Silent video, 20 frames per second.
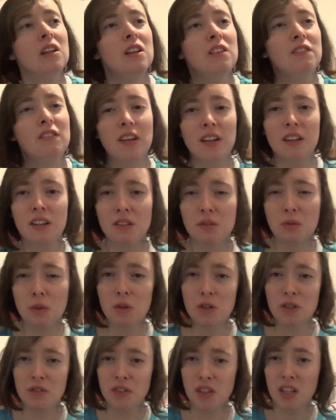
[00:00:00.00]
villains were
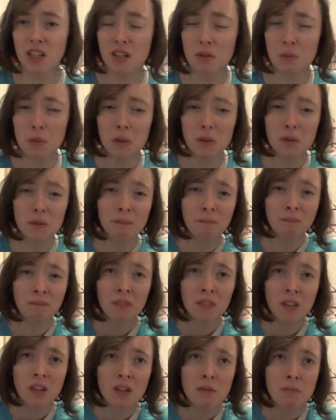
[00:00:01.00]
always forgettable.
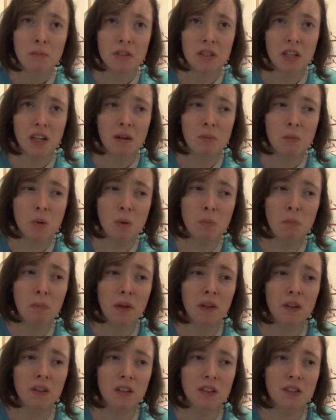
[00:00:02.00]
But yeah, I'm
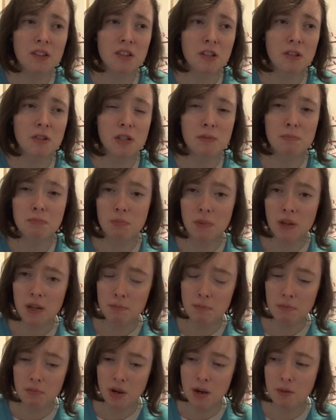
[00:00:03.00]
hoping this series
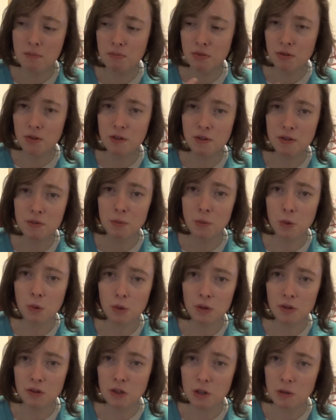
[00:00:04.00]
improves
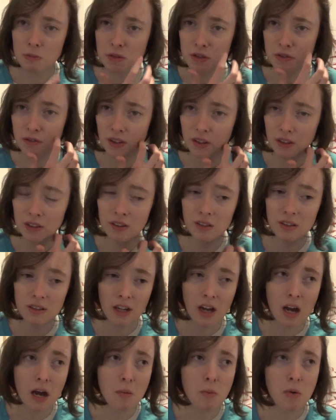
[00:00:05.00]
more in terms of villains.
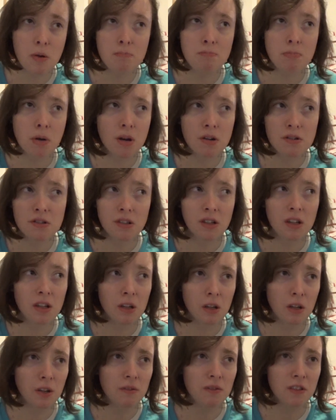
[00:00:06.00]
I would personally
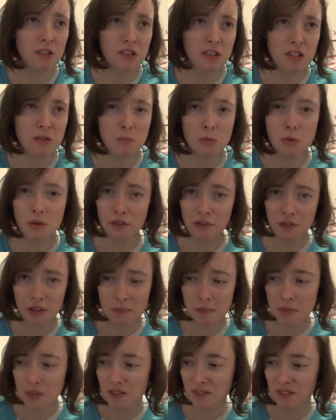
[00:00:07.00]
love to see more
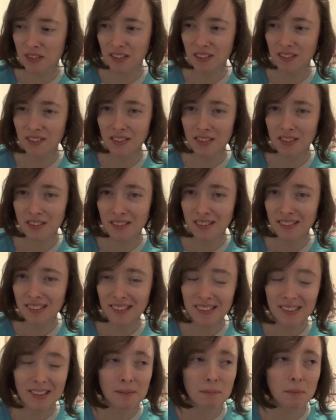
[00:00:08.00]
female villains,
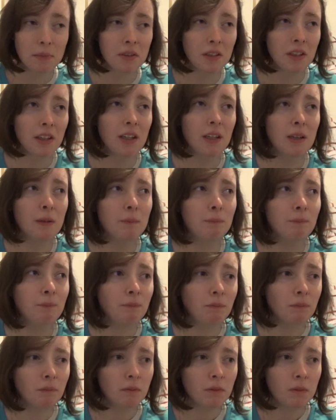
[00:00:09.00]
but yeah, um,
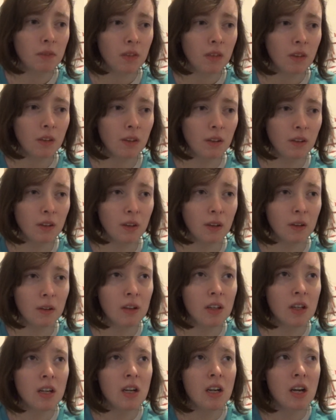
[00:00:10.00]
no,
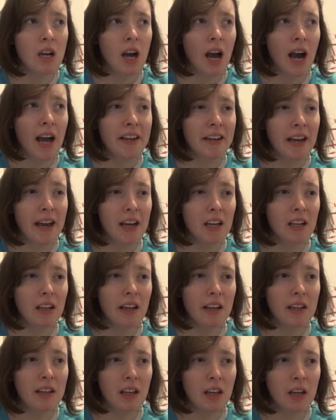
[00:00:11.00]
I kind of
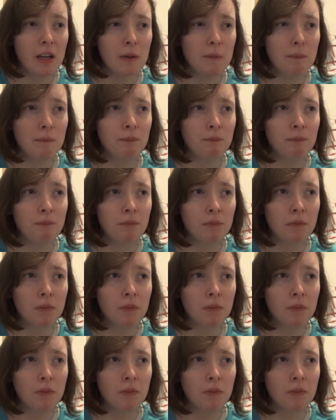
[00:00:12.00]
like um